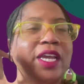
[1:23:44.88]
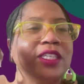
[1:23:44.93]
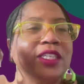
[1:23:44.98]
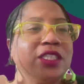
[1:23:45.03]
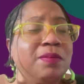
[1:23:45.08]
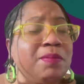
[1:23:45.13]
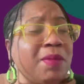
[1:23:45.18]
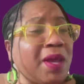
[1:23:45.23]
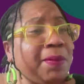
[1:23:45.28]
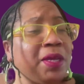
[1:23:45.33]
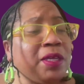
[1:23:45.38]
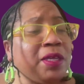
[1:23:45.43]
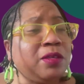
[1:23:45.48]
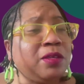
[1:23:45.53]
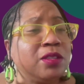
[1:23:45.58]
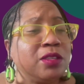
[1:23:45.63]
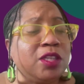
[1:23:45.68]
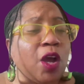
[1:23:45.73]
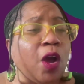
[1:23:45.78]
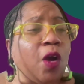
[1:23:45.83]
is to
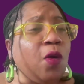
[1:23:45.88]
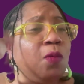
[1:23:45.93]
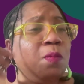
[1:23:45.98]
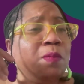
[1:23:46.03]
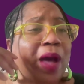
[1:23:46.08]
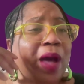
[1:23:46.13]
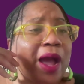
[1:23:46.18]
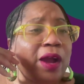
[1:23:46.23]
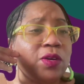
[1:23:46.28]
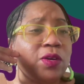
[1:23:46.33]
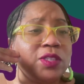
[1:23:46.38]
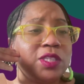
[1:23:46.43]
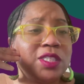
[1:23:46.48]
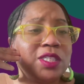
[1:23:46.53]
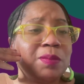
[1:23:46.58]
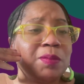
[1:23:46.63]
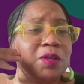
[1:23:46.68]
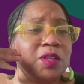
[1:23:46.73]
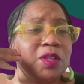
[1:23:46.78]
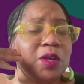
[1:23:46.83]
maybe hone back onto
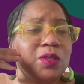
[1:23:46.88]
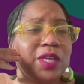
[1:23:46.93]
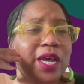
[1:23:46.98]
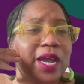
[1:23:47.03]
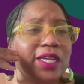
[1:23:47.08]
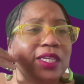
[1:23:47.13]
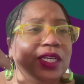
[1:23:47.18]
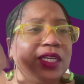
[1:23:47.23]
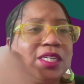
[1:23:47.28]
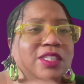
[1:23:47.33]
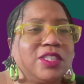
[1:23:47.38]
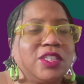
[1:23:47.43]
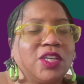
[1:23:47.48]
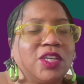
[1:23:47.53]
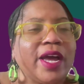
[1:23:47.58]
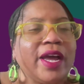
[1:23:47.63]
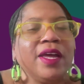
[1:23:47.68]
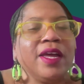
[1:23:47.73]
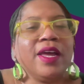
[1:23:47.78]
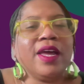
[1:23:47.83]
some of those ideas.
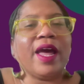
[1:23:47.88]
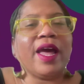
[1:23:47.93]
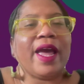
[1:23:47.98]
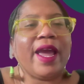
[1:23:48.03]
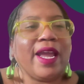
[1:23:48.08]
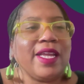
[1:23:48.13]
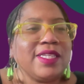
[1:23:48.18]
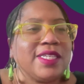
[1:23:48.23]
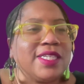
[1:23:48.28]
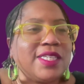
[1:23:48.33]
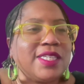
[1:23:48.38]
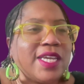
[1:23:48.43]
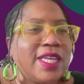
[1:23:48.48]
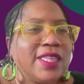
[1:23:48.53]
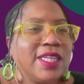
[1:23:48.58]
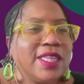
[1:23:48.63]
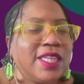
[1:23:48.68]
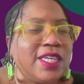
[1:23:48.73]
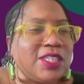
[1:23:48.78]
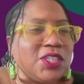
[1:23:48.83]
So I hate to
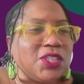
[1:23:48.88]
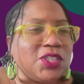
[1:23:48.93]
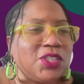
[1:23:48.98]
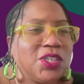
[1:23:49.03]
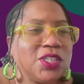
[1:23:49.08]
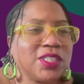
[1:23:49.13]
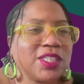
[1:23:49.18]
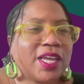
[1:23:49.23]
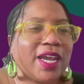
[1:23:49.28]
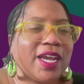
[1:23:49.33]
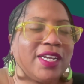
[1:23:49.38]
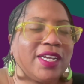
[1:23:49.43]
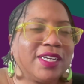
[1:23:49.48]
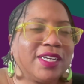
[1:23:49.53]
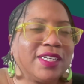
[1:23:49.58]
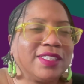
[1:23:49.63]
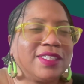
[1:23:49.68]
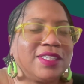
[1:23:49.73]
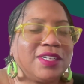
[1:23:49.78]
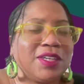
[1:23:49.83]
say that this is just like
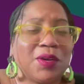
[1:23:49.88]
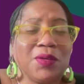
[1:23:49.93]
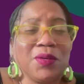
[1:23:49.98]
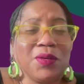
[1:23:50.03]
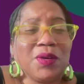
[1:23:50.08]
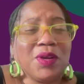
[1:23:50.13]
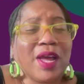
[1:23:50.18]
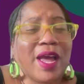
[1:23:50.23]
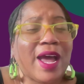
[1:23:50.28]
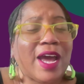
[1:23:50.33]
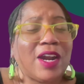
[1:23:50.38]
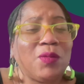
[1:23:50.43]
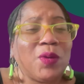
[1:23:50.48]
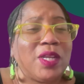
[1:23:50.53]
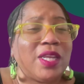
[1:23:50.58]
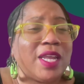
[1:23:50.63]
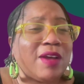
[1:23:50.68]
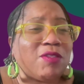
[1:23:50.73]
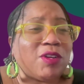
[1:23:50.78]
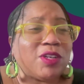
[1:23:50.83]
how do
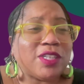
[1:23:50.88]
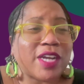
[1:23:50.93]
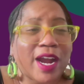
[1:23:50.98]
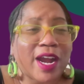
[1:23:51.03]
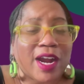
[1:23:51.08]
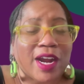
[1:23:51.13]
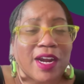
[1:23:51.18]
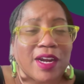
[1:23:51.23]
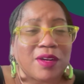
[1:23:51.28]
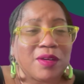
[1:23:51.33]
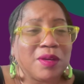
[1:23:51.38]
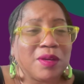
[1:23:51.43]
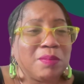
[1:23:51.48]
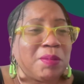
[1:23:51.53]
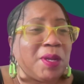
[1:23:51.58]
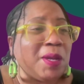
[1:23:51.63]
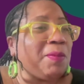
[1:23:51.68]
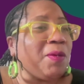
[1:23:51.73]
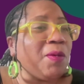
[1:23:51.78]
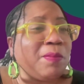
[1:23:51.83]
we leverage our
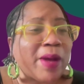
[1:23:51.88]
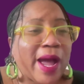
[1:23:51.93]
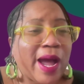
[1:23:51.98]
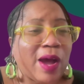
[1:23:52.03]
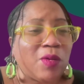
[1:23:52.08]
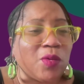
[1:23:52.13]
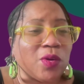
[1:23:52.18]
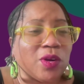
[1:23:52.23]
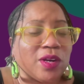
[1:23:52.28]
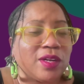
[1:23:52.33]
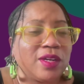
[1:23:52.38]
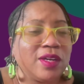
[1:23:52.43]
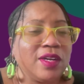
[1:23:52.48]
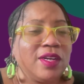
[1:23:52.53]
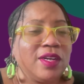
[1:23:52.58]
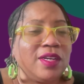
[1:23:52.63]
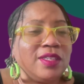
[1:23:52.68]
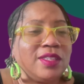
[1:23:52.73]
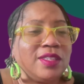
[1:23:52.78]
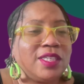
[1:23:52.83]
people power
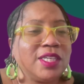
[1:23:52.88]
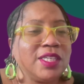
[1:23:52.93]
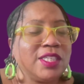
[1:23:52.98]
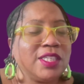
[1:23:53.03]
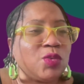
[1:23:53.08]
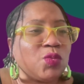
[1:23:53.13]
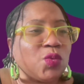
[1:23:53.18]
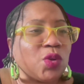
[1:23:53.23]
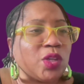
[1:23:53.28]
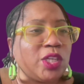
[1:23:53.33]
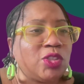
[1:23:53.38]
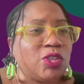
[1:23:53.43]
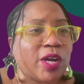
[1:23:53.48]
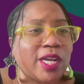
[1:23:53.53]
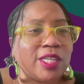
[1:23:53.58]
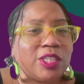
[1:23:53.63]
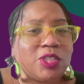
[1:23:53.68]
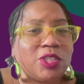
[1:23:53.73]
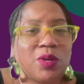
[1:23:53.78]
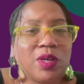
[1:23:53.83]
to really
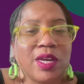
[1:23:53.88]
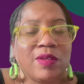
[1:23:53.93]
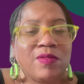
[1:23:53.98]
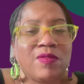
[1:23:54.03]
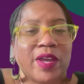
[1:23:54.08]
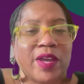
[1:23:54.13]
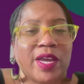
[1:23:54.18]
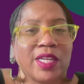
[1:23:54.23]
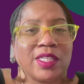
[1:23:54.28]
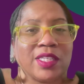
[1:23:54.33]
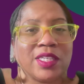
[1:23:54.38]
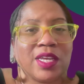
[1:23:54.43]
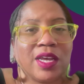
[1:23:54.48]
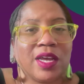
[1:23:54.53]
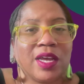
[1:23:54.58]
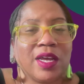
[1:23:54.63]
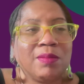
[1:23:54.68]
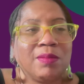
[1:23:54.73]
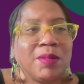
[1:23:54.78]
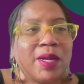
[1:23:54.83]
try to advance
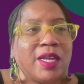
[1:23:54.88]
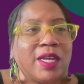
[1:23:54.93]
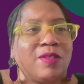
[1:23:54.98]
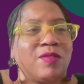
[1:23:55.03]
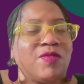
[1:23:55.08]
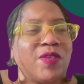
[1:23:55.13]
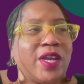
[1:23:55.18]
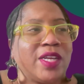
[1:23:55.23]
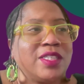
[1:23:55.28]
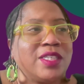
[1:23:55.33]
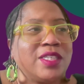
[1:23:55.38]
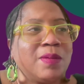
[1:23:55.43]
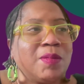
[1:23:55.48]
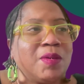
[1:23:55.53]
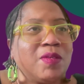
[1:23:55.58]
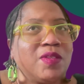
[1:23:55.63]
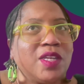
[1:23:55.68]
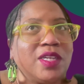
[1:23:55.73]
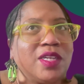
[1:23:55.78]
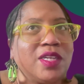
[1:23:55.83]

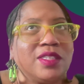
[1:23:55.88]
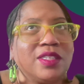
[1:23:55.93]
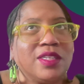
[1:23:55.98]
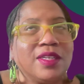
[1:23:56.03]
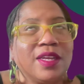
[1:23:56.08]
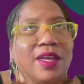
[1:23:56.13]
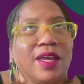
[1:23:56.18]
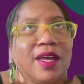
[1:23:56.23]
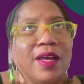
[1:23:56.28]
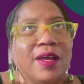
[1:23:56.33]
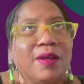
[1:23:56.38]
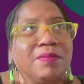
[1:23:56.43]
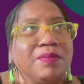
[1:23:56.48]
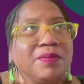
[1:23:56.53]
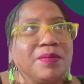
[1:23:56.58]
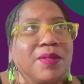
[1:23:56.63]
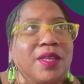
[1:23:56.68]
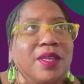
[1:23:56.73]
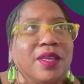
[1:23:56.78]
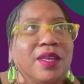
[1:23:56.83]
some of this.
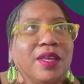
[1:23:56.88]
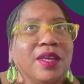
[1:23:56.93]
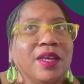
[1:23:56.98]
And